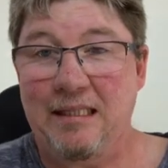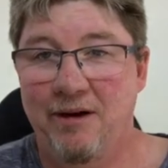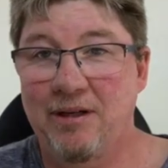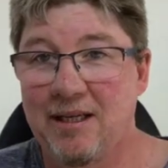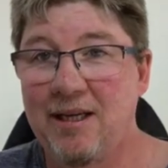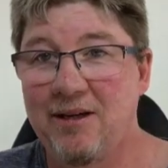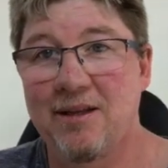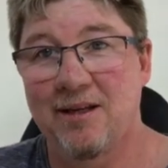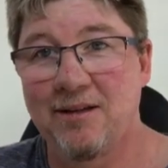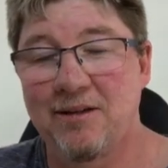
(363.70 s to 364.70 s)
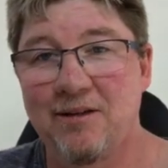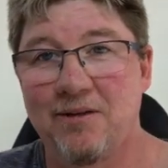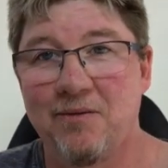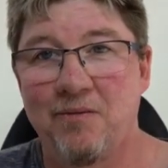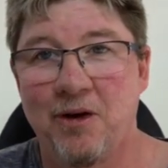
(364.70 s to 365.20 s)
guarantee you that
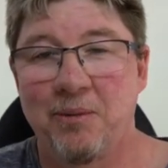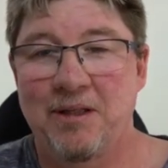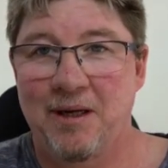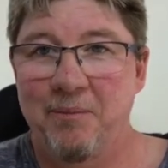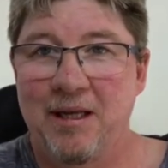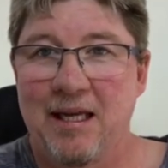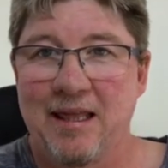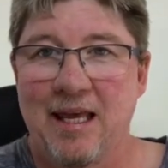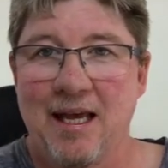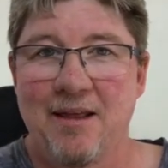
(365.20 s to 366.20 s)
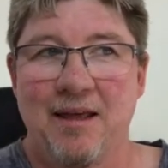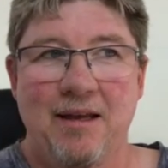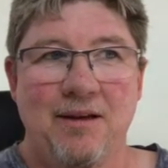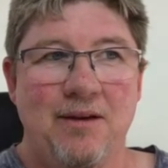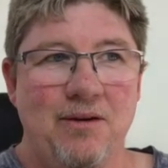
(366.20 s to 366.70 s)
there'll be something in there
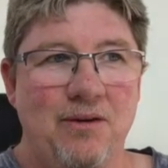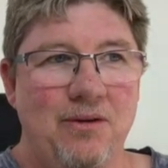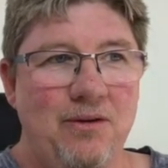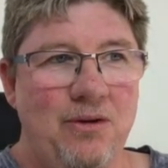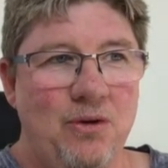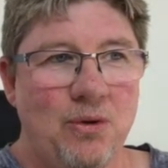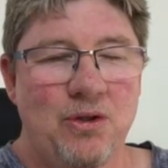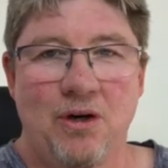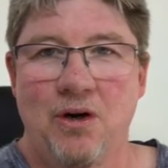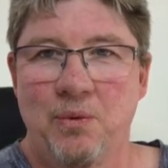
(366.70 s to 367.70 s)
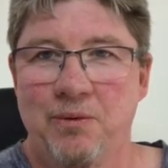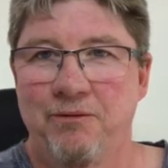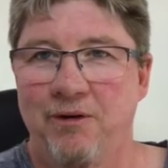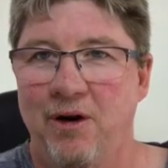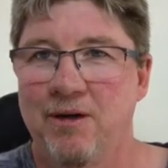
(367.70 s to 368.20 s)
that your child will
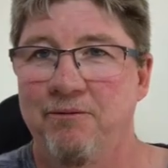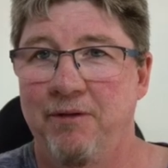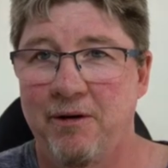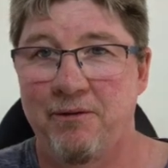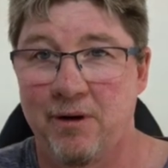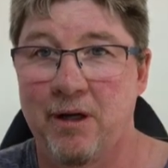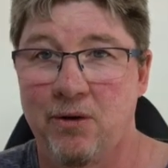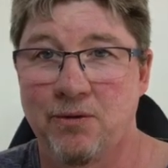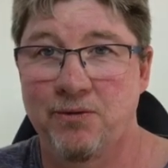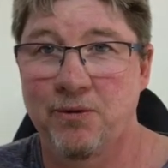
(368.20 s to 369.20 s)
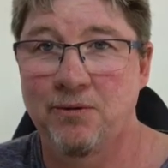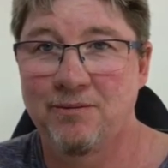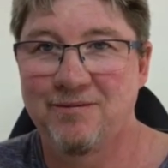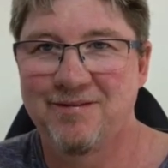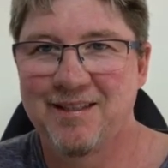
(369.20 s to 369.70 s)
find very, very useful.
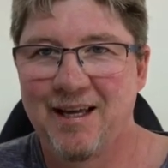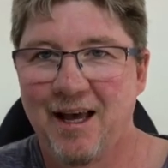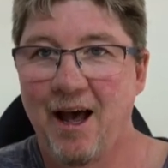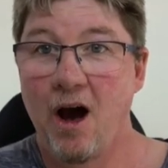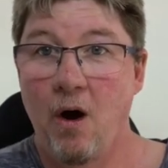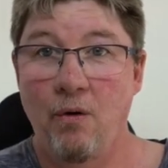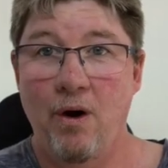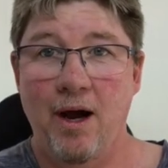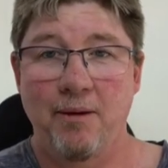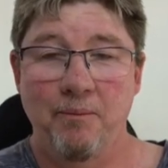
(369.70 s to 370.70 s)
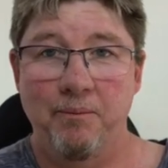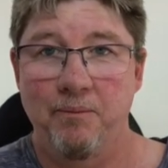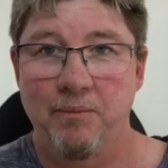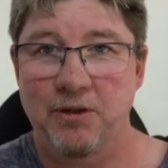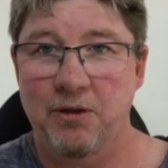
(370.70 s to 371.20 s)
All right,
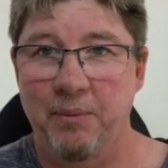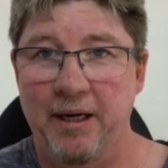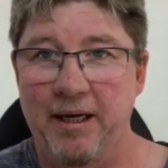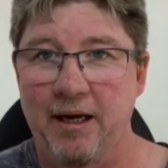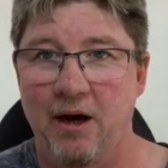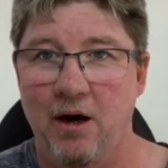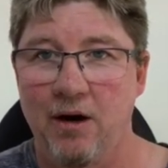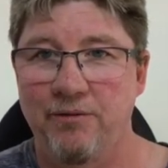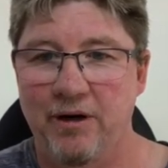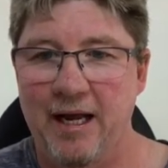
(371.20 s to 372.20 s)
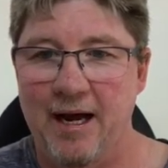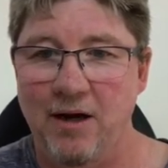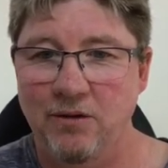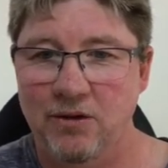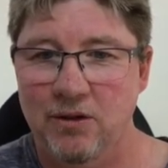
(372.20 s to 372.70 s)
Mr. B, over and
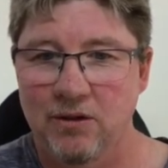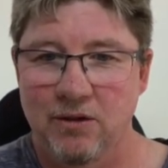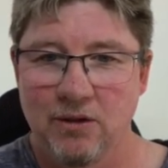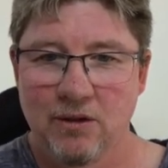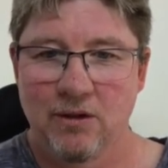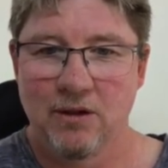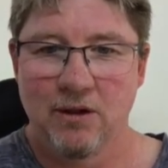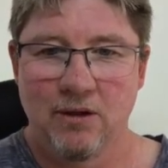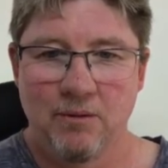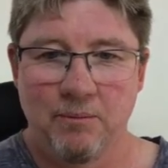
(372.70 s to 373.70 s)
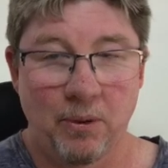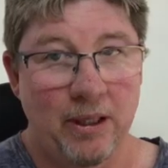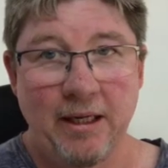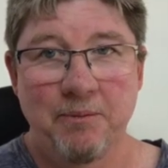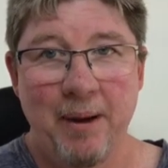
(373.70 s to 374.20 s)
out.
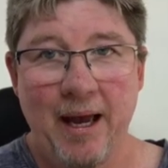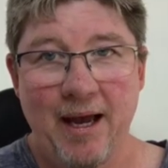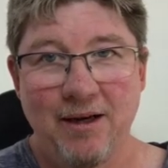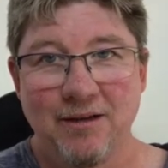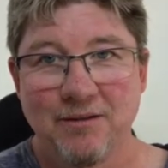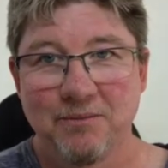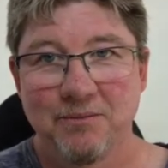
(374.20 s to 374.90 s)
Bullying's bad.